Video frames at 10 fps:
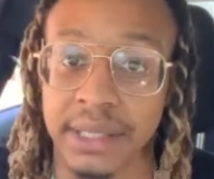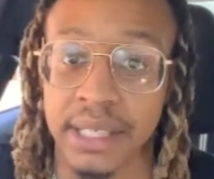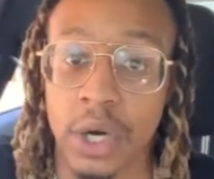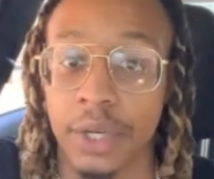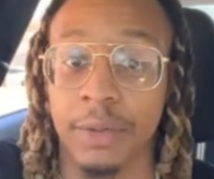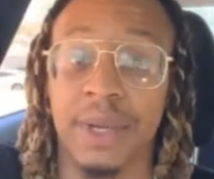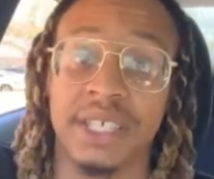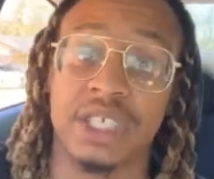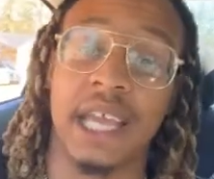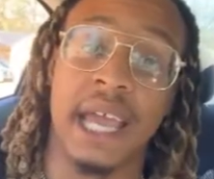on the
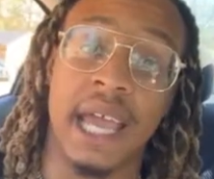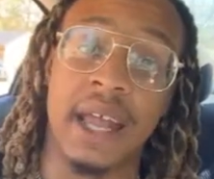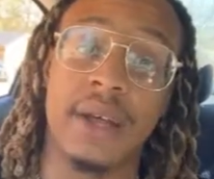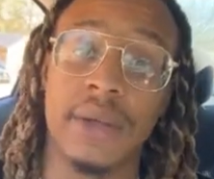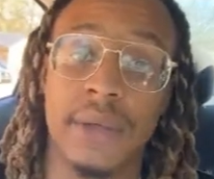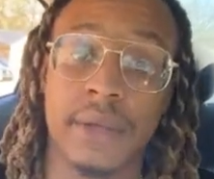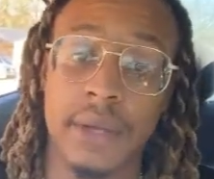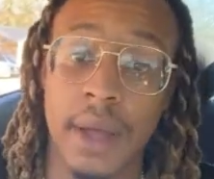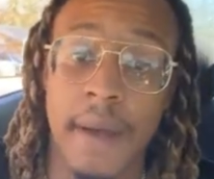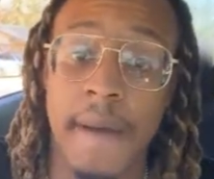bitch yet.
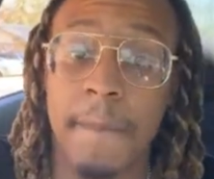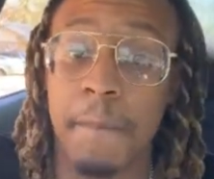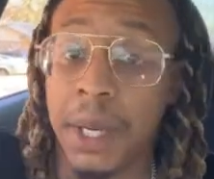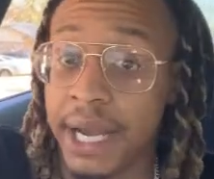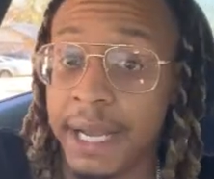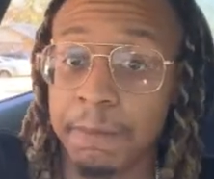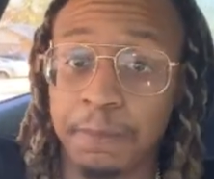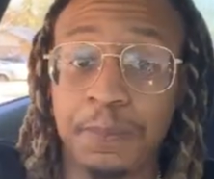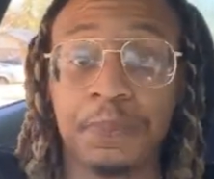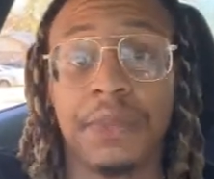But
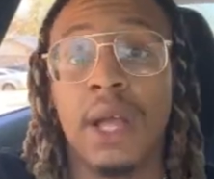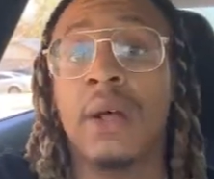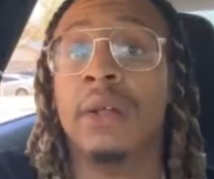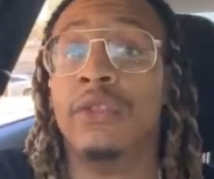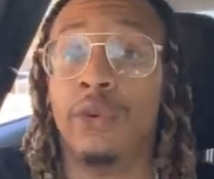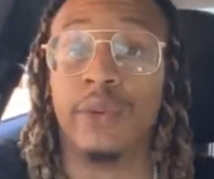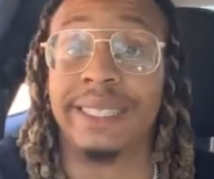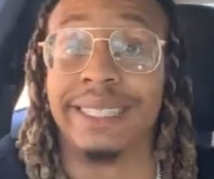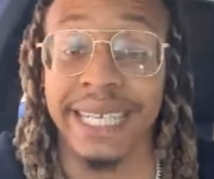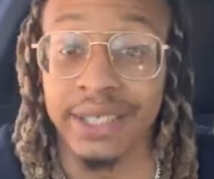the
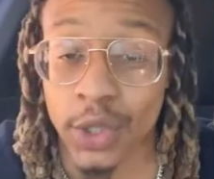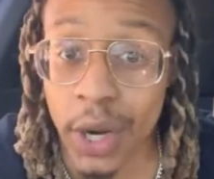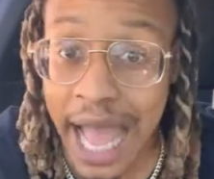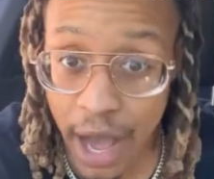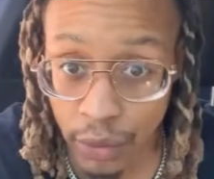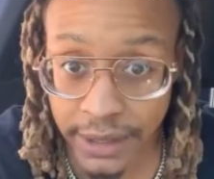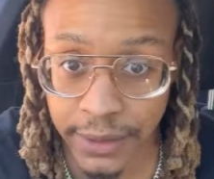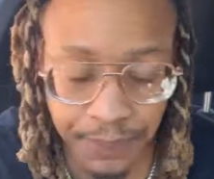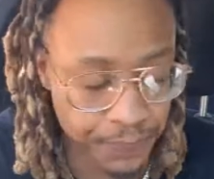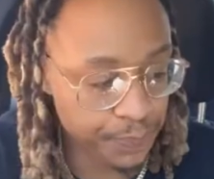receipts are out.
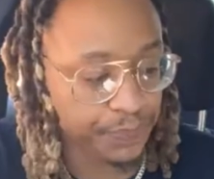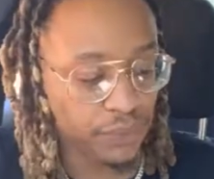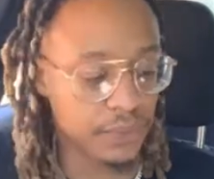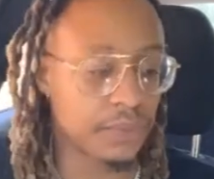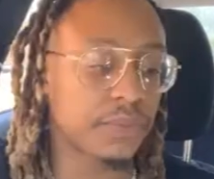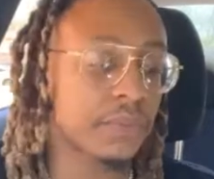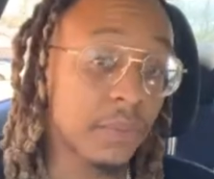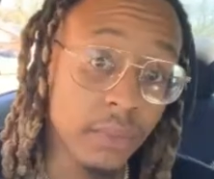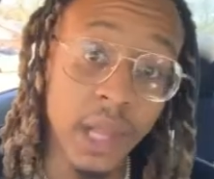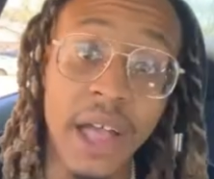
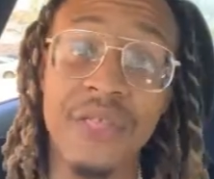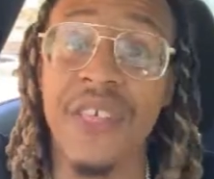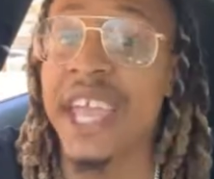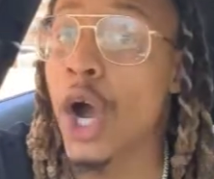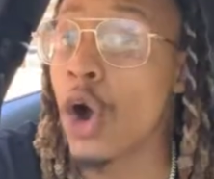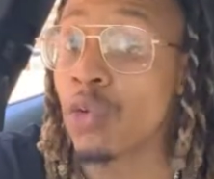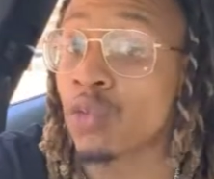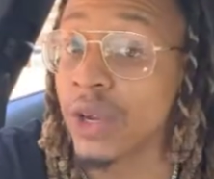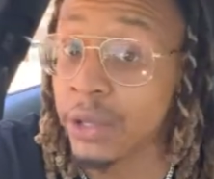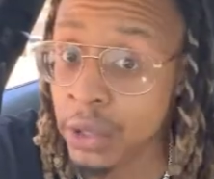They are
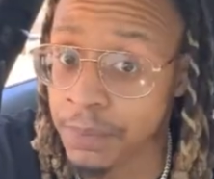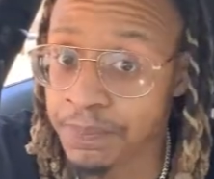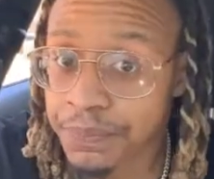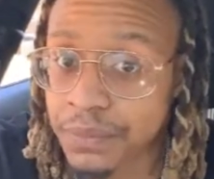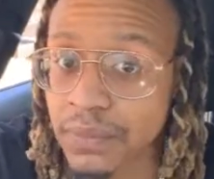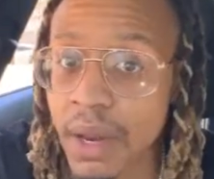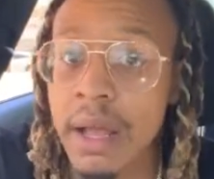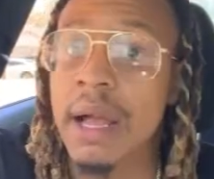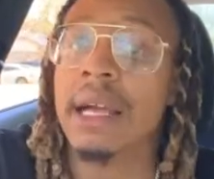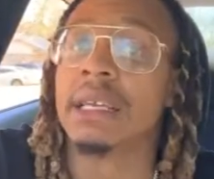real.
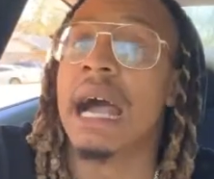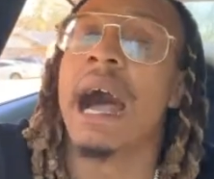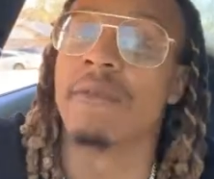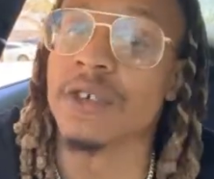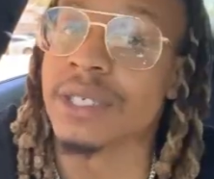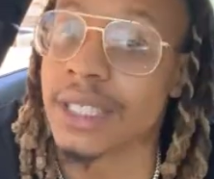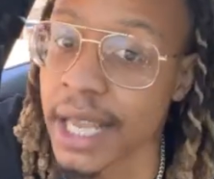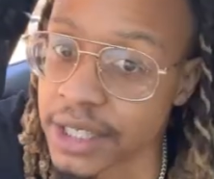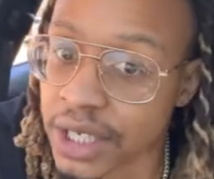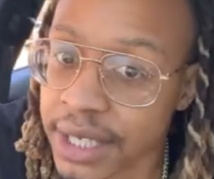
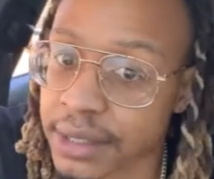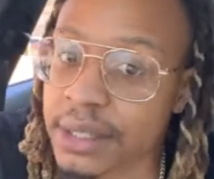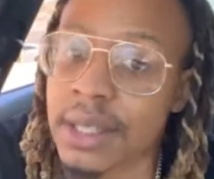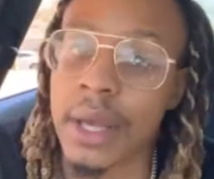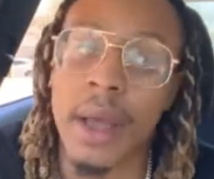Conversations,